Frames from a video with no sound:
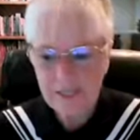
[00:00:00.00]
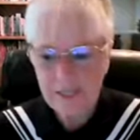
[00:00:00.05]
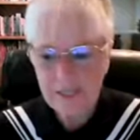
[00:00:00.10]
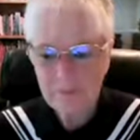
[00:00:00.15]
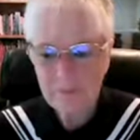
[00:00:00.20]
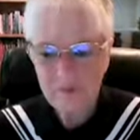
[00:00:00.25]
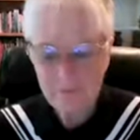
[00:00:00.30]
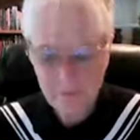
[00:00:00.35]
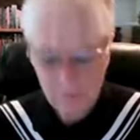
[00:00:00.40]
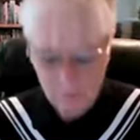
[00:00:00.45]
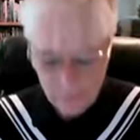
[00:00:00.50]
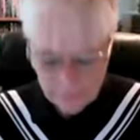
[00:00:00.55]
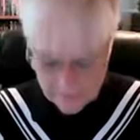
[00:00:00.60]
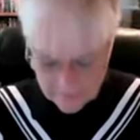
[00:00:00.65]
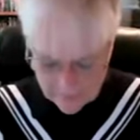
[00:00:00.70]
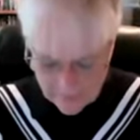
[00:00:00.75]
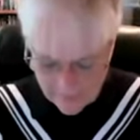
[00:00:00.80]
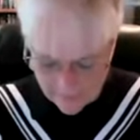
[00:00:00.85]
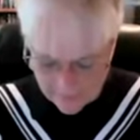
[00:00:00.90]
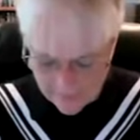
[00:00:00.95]
before we
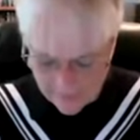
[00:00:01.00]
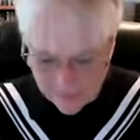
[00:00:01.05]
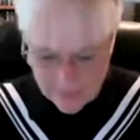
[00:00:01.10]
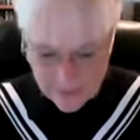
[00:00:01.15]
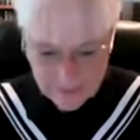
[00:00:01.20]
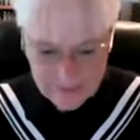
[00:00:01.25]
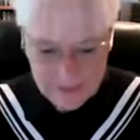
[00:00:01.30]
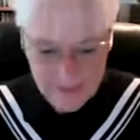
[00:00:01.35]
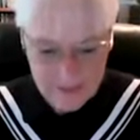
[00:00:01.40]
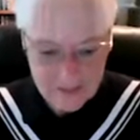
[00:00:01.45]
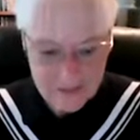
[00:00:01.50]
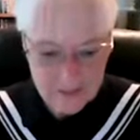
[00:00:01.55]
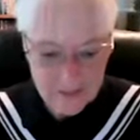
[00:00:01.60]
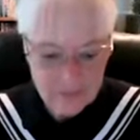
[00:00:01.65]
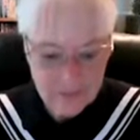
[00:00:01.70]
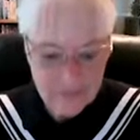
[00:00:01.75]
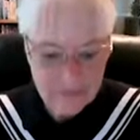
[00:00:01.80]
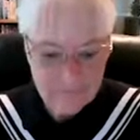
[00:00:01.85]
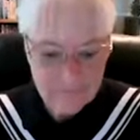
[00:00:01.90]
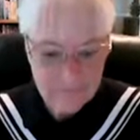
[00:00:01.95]
adopt the
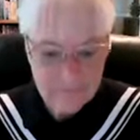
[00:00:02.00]
technology.